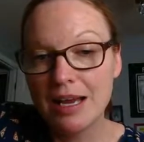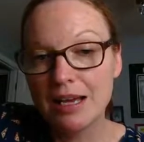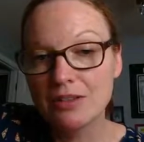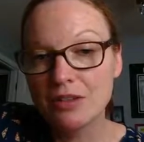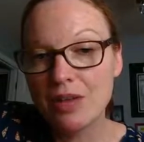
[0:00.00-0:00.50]

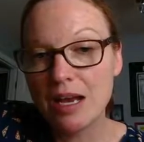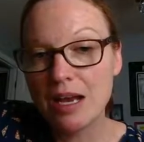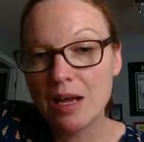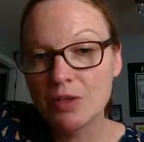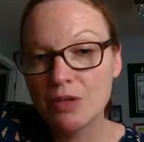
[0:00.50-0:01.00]
And so they
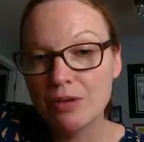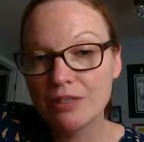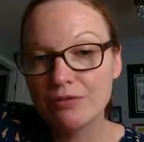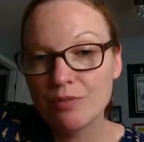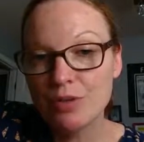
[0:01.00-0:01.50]
come to us
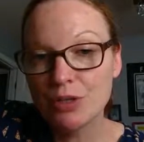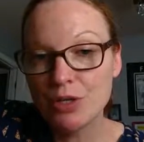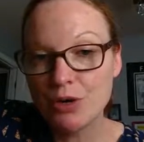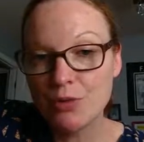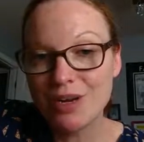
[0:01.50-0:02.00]

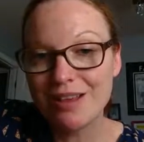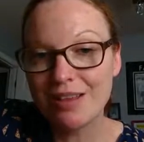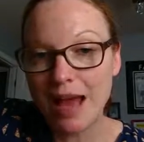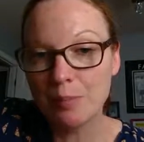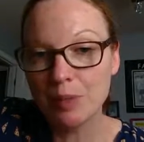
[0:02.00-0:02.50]
familiar with
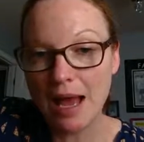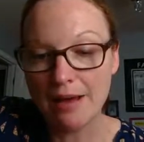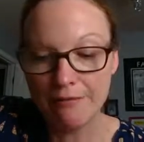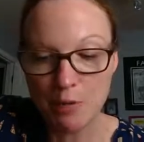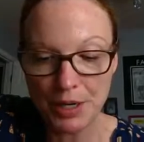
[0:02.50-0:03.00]
that
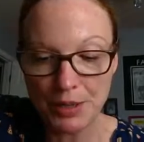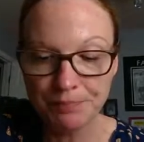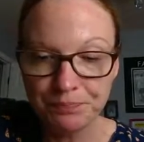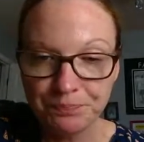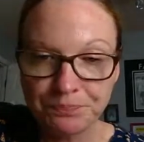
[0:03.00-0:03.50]
platform.